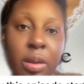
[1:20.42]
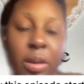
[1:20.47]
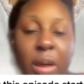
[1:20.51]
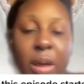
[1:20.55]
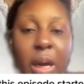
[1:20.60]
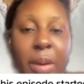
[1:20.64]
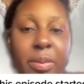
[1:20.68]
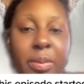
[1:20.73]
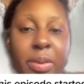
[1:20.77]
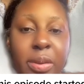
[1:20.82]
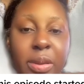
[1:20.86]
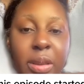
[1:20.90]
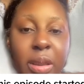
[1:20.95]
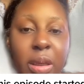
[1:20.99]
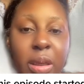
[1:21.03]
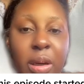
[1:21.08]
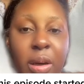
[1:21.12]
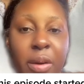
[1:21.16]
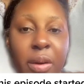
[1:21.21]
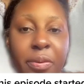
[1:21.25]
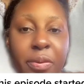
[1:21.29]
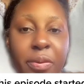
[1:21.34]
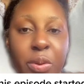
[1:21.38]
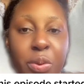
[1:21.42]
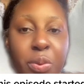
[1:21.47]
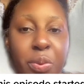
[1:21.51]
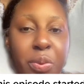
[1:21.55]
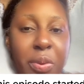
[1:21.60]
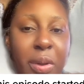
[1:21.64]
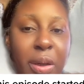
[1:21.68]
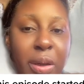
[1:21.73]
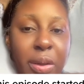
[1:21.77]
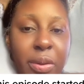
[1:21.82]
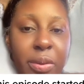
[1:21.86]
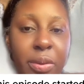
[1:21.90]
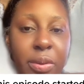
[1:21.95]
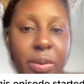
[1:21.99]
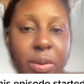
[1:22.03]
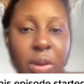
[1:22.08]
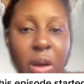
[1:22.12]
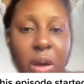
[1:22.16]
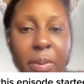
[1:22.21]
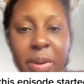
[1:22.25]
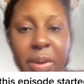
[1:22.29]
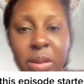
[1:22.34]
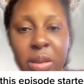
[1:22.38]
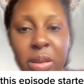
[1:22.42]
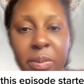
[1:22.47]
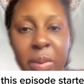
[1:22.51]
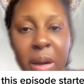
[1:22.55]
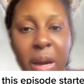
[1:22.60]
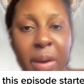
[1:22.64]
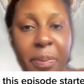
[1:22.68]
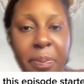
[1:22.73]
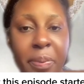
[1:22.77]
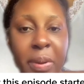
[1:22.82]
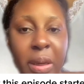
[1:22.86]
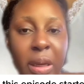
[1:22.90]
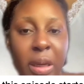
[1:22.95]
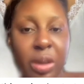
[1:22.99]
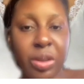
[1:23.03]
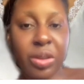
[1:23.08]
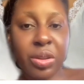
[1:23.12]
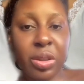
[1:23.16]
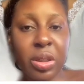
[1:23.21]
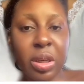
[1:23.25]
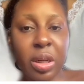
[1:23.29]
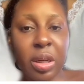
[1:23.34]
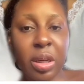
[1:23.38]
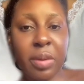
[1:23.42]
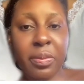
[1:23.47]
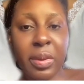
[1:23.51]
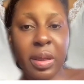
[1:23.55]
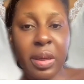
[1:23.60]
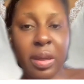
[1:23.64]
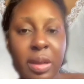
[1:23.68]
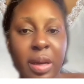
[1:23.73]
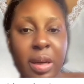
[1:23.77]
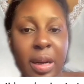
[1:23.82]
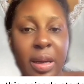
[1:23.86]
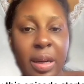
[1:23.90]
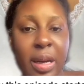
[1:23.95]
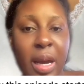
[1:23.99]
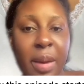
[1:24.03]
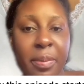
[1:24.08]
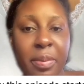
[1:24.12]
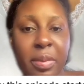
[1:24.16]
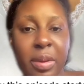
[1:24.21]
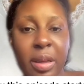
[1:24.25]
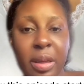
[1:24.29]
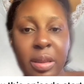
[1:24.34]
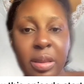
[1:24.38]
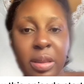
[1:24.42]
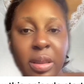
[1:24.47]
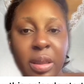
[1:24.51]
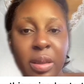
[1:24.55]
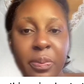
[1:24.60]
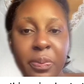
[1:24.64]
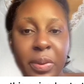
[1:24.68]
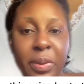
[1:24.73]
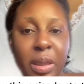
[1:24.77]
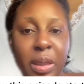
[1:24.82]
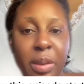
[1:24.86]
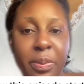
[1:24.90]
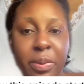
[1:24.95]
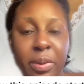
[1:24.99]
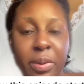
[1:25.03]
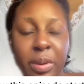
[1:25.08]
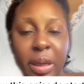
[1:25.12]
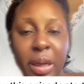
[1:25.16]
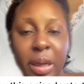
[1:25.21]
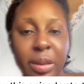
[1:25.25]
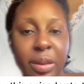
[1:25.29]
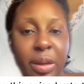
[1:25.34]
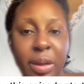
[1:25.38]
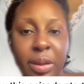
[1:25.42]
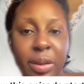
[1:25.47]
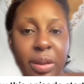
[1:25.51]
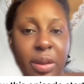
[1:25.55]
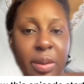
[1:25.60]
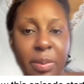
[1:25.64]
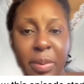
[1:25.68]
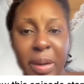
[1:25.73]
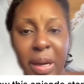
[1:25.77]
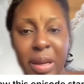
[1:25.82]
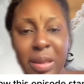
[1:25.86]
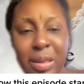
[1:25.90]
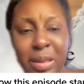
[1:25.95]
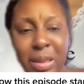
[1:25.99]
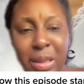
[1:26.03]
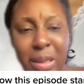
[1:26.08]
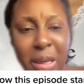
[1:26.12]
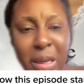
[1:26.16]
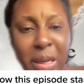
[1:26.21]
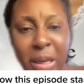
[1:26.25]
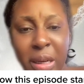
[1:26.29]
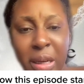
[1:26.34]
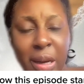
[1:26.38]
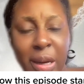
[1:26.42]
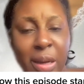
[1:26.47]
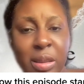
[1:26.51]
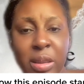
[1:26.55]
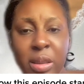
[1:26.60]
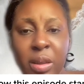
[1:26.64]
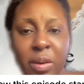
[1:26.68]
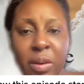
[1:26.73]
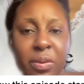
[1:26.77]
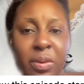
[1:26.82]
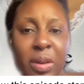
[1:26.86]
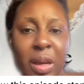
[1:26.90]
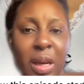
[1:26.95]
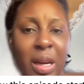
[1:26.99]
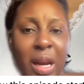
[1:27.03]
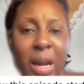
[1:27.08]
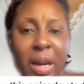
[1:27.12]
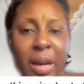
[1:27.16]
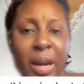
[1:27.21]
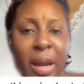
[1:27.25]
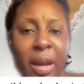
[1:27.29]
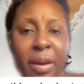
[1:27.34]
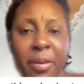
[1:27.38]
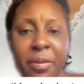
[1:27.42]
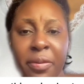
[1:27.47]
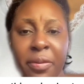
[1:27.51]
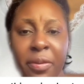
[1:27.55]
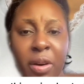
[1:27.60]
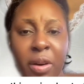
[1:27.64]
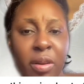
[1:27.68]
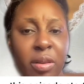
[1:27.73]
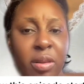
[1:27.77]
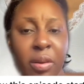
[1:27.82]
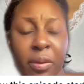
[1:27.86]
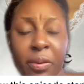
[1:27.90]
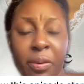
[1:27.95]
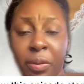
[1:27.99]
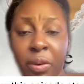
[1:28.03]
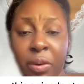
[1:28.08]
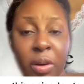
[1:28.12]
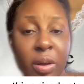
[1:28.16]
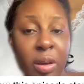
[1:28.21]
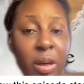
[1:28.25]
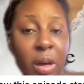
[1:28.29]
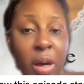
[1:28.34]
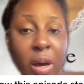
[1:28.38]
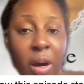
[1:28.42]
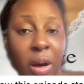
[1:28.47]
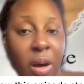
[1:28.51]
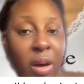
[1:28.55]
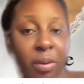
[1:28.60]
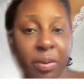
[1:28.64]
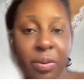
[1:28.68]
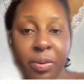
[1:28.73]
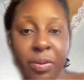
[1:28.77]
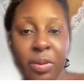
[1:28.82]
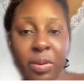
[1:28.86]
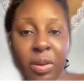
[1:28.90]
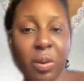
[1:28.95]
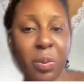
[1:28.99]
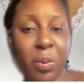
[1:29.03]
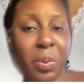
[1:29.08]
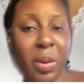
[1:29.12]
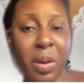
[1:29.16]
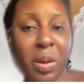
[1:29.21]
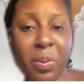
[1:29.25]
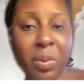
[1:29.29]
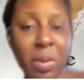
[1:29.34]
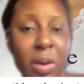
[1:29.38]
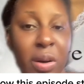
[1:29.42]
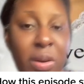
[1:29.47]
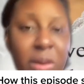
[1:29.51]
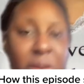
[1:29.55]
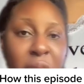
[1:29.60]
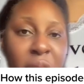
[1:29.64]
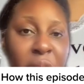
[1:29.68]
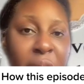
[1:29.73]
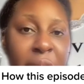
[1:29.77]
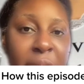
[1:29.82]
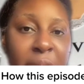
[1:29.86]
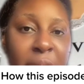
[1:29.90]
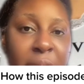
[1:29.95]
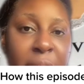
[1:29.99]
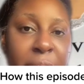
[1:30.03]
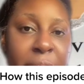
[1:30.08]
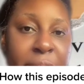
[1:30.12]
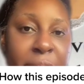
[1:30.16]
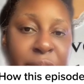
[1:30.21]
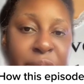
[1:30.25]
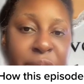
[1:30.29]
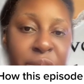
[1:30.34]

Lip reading: I'm sick of you weirdos coming to my page telling me that I'm letting people get under my skin and stuff like that. Like, fuck the fuck off. Your people are annoying.